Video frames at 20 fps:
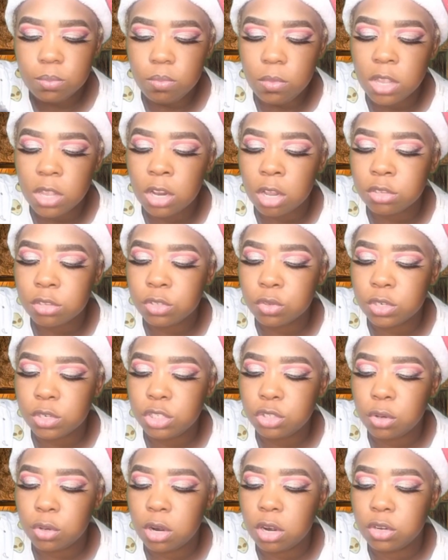Long story
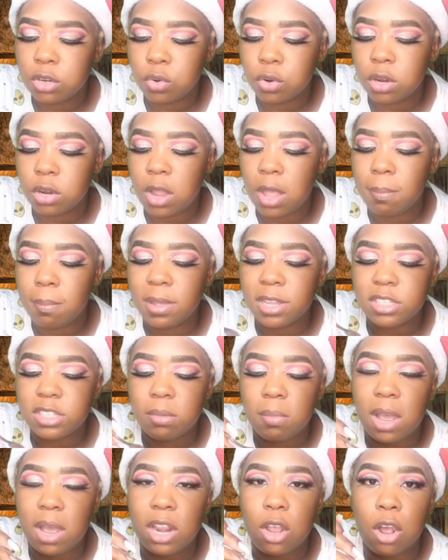short, her daughter had met
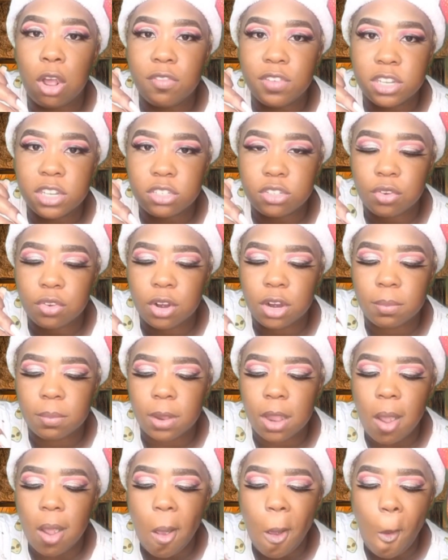somebody off Instagram, y'all.